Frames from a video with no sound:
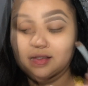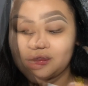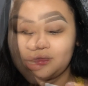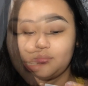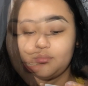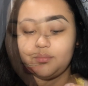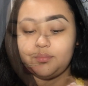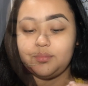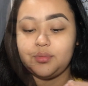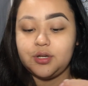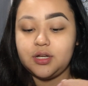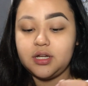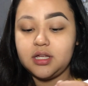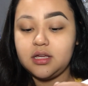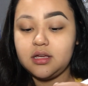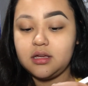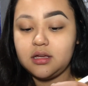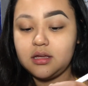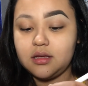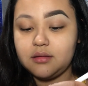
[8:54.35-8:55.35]
I'm
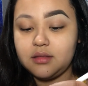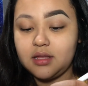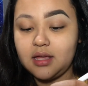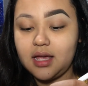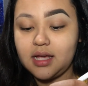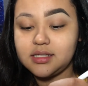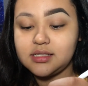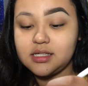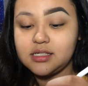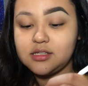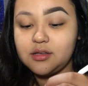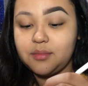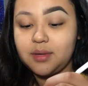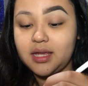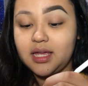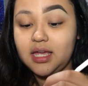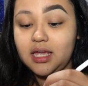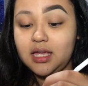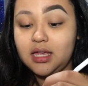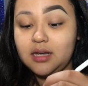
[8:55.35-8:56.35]
putting the excess on my
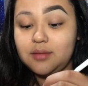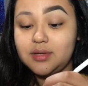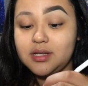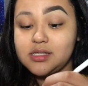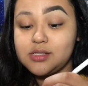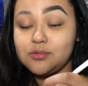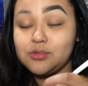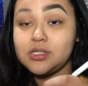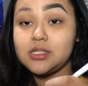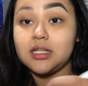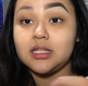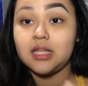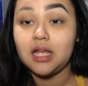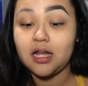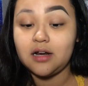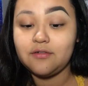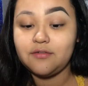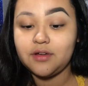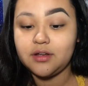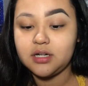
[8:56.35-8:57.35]
hand because it was a
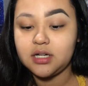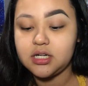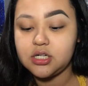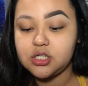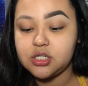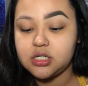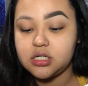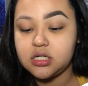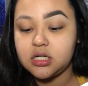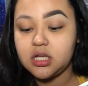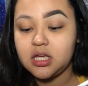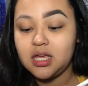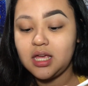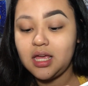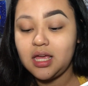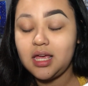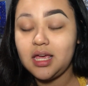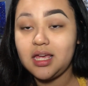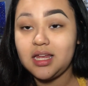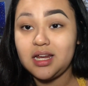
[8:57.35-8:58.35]
lot of foundation,
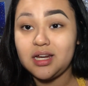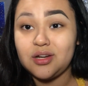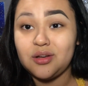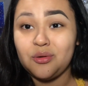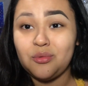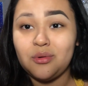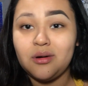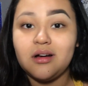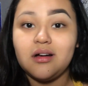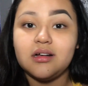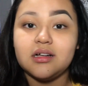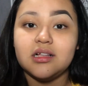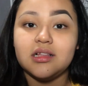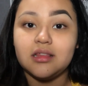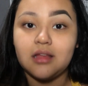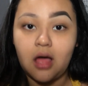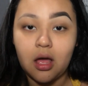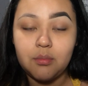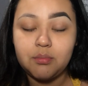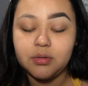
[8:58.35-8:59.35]
and I don't want a
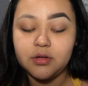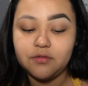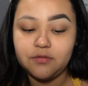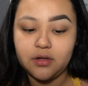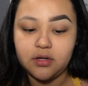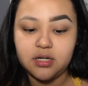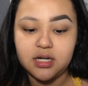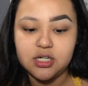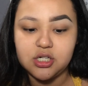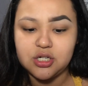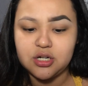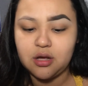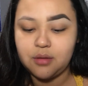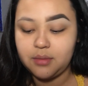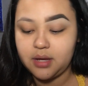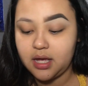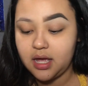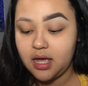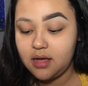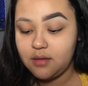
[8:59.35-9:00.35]
glop of foundation on
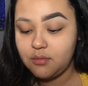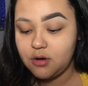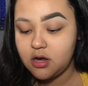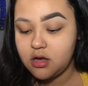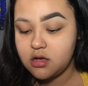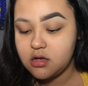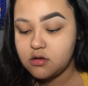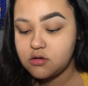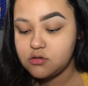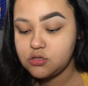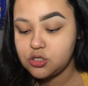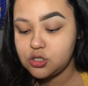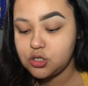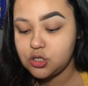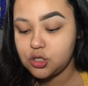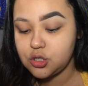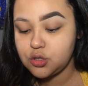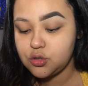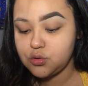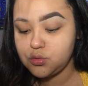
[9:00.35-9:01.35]
my eyebrows.
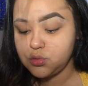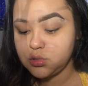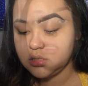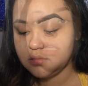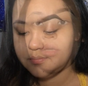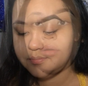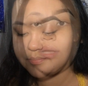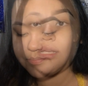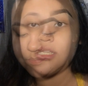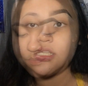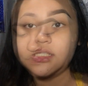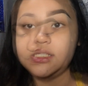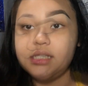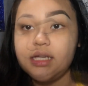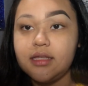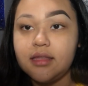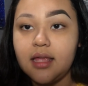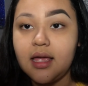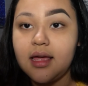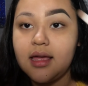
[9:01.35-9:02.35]
So I just
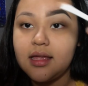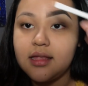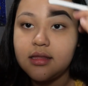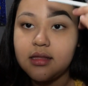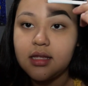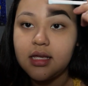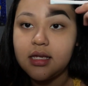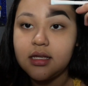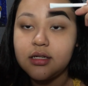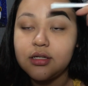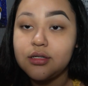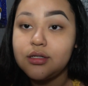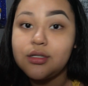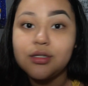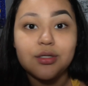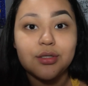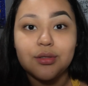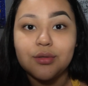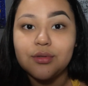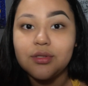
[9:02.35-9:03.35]
take that and then
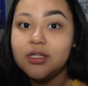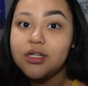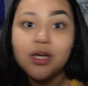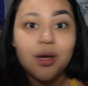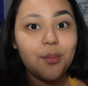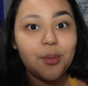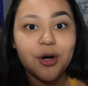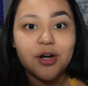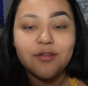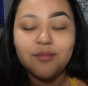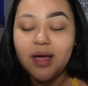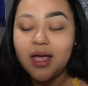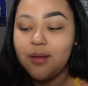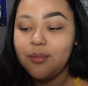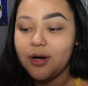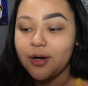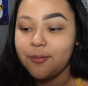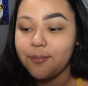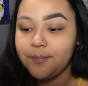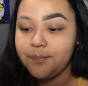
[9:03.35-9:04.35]
do the top part of my
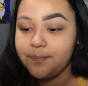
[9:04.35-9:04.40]
eyebrow.